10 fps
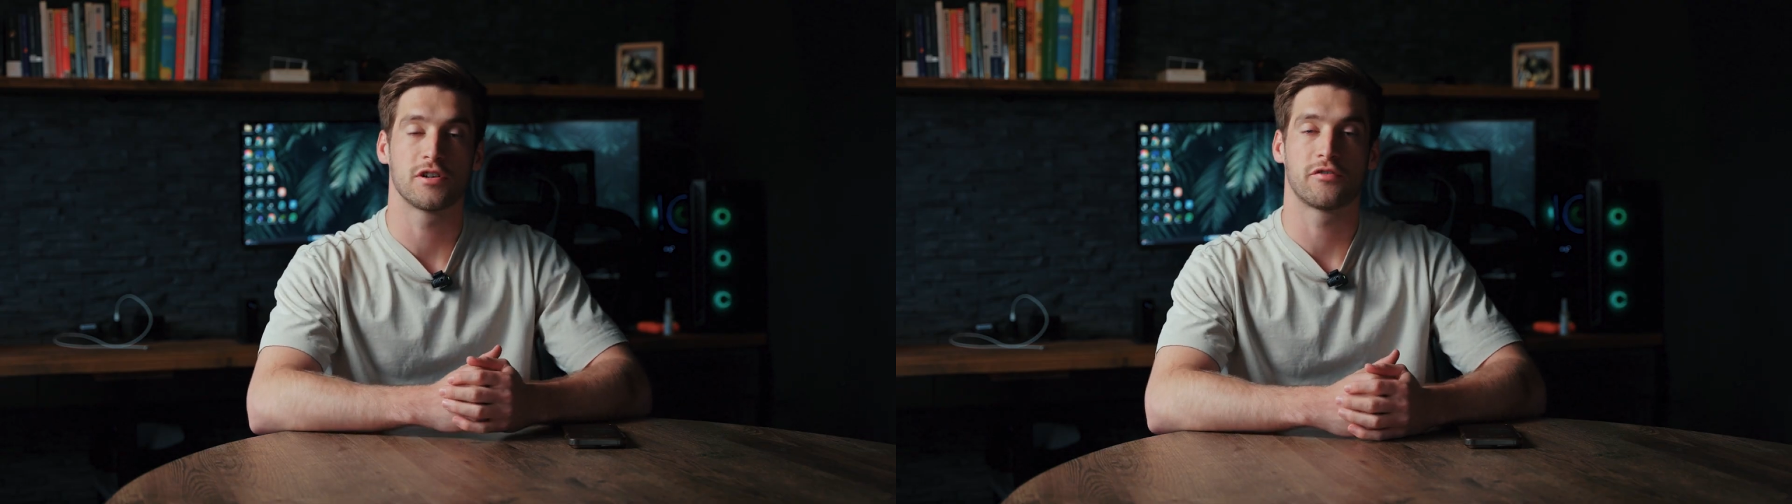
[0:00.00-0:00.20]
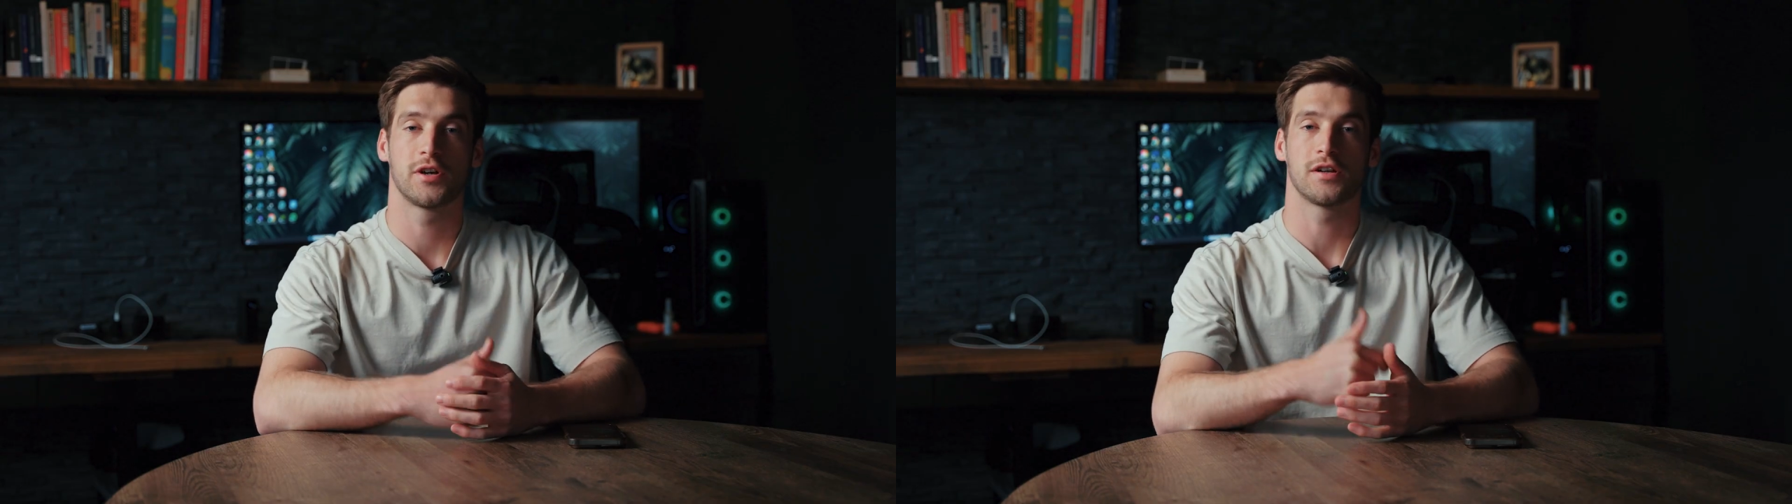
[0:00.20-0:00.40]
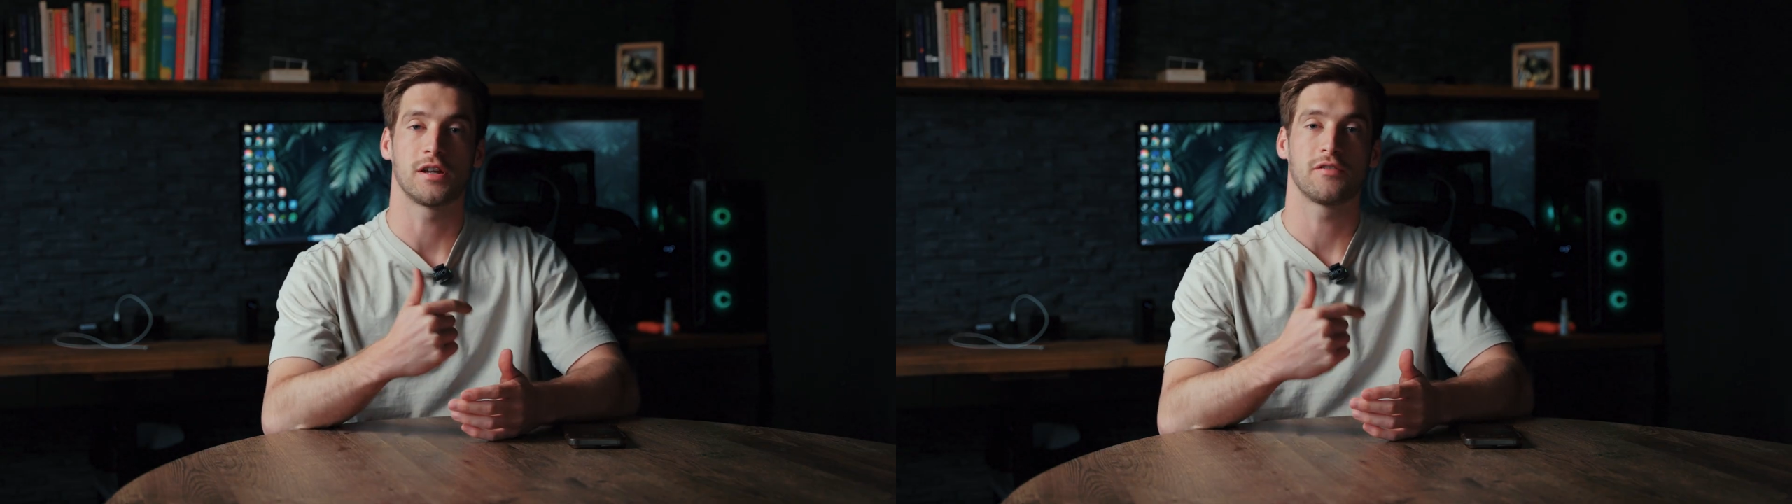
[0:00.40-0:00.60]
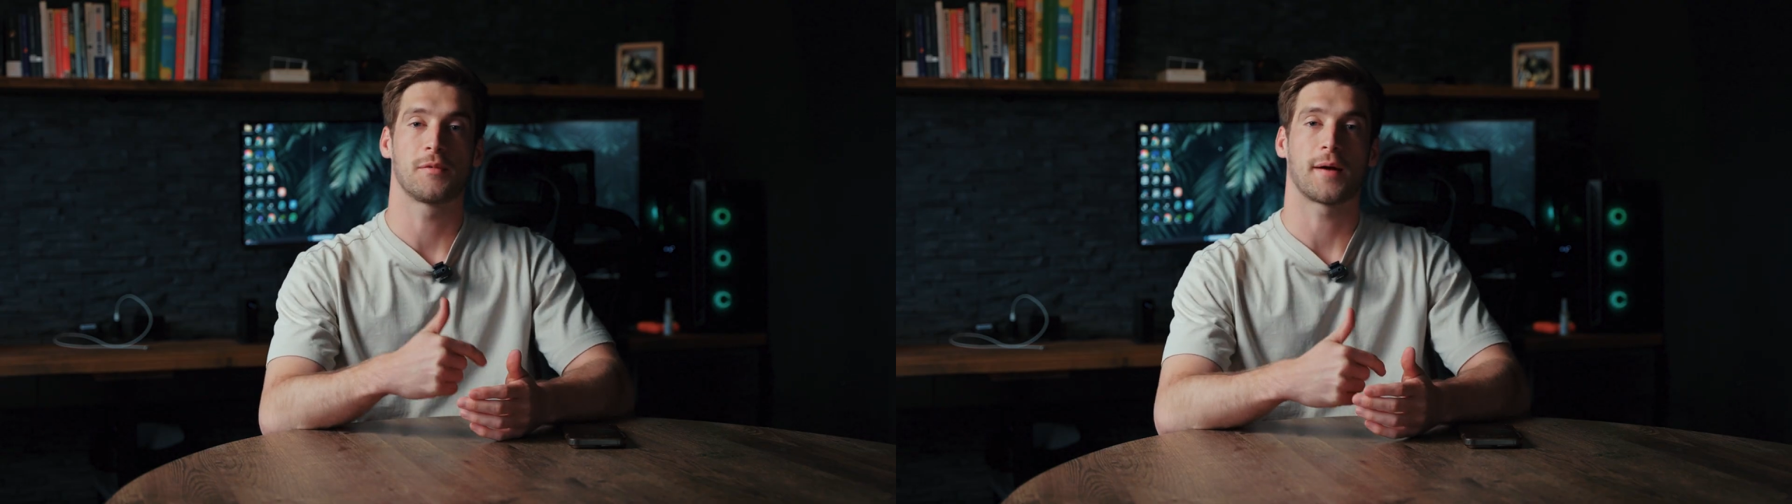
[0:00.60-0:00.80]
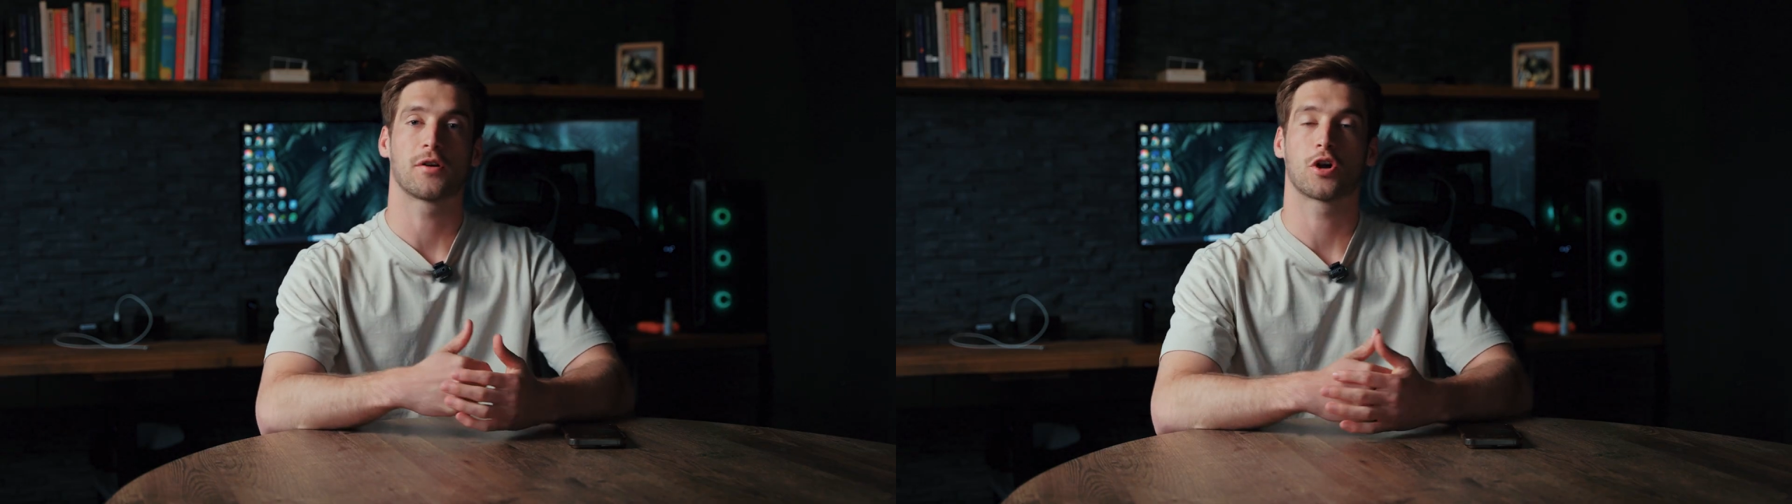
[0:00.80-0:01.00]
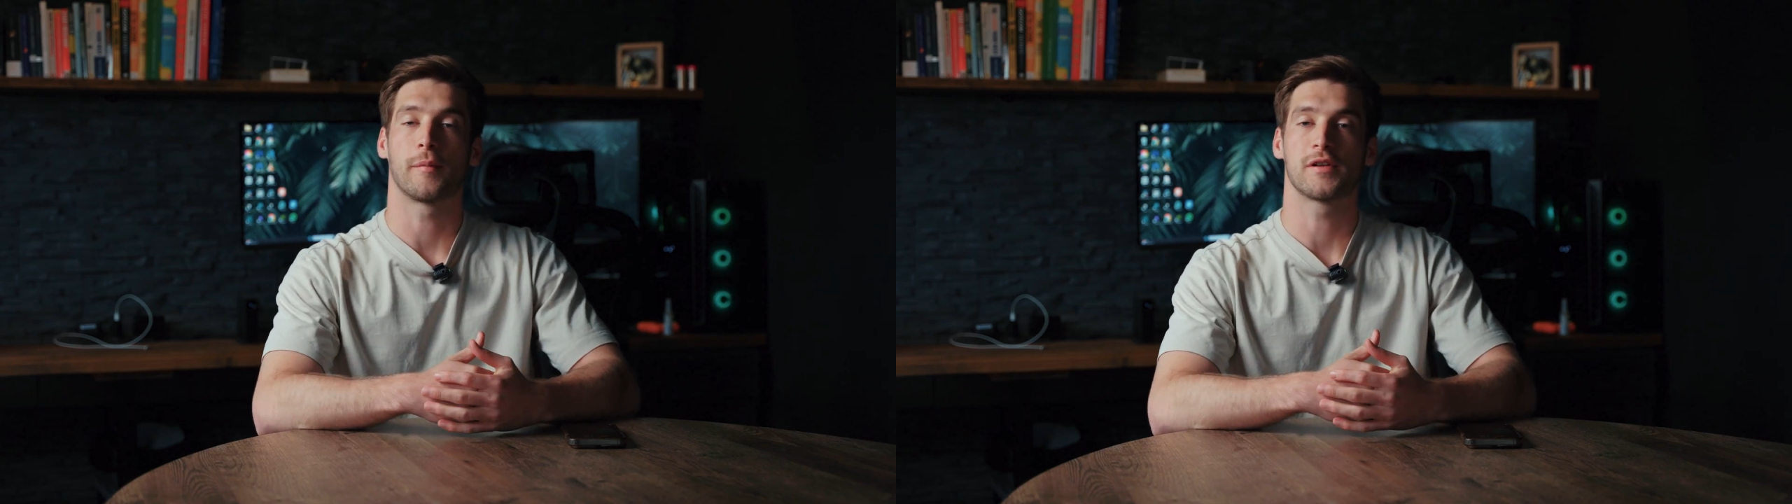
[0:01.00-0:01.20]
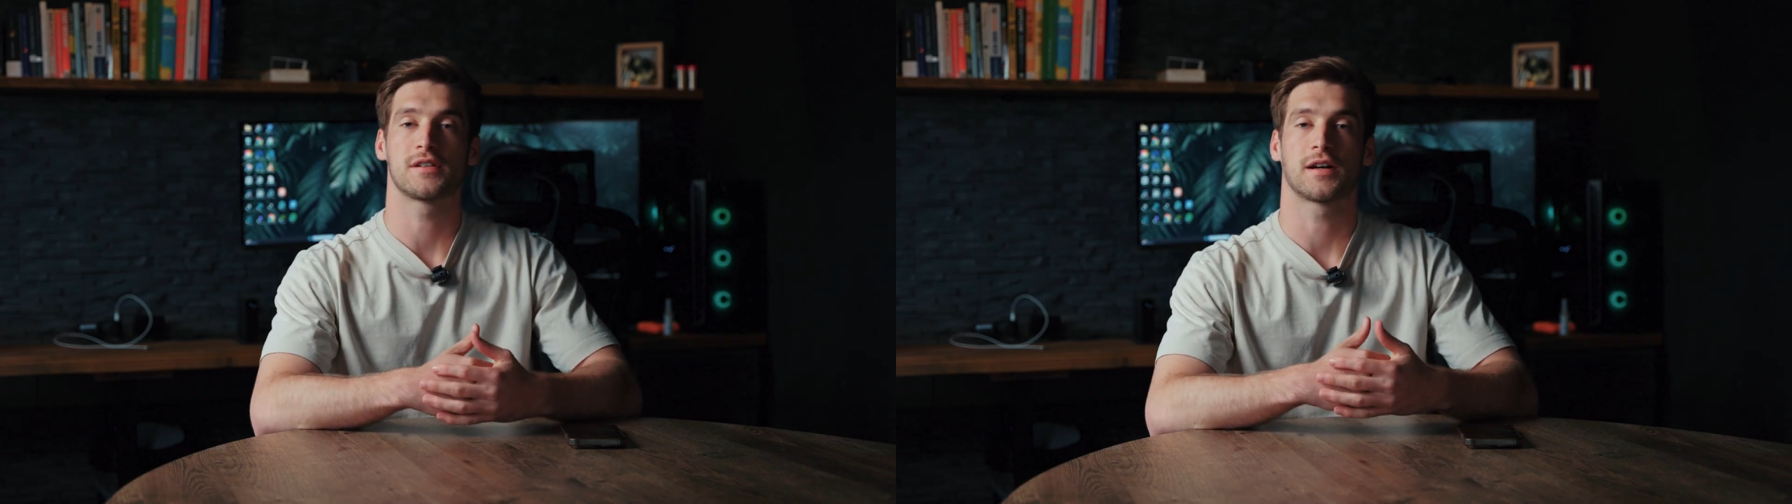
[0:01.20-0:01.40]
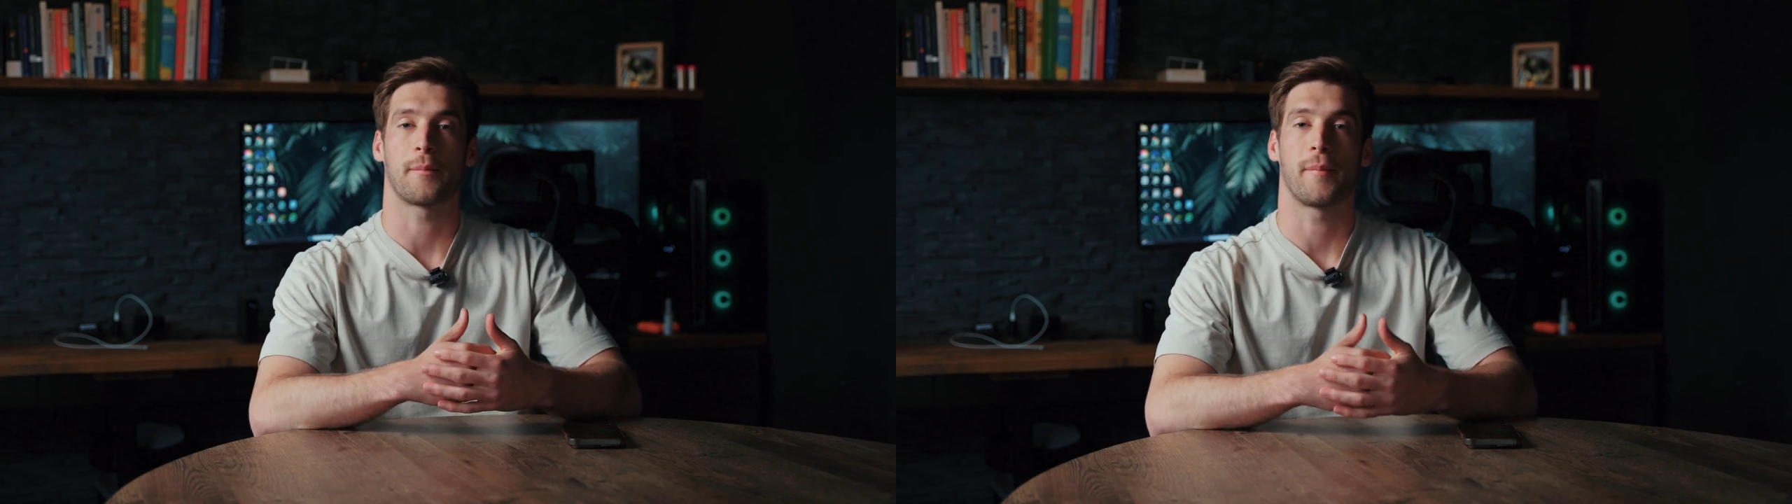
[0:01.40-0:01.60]
feel free to leave them down in the comments
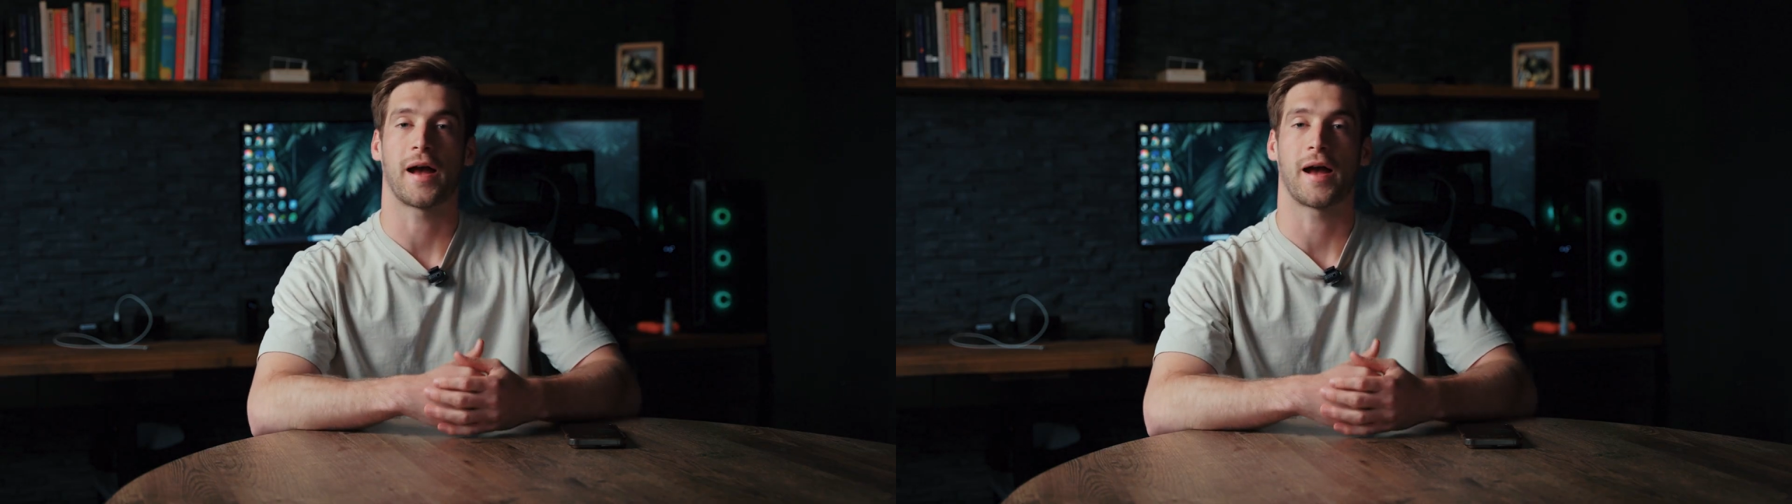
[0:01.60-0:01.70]
and I'll get